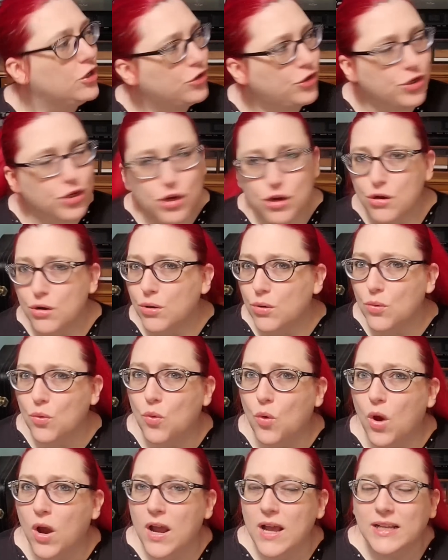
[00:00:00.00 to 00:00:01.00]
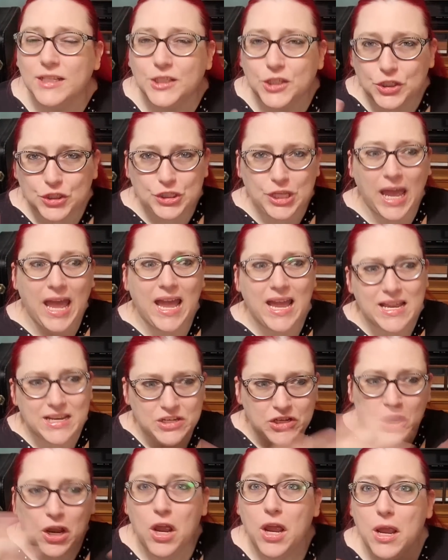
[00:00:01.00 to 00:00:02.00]
to
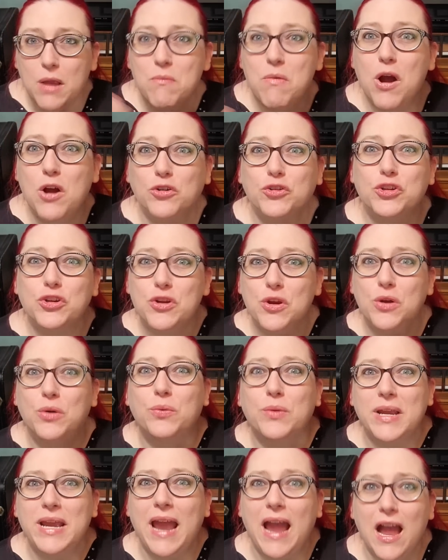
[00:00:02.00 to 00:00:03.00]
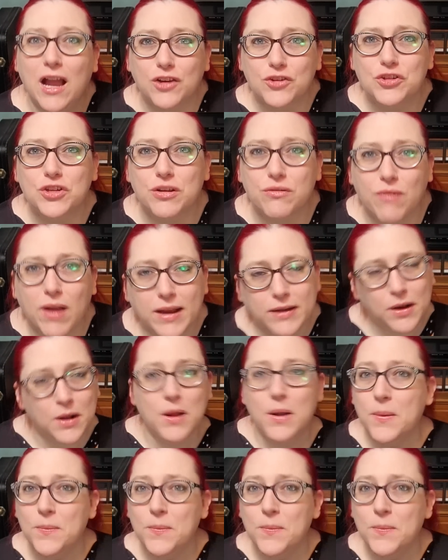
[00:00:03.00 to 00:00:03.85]
said emotional reaction, right?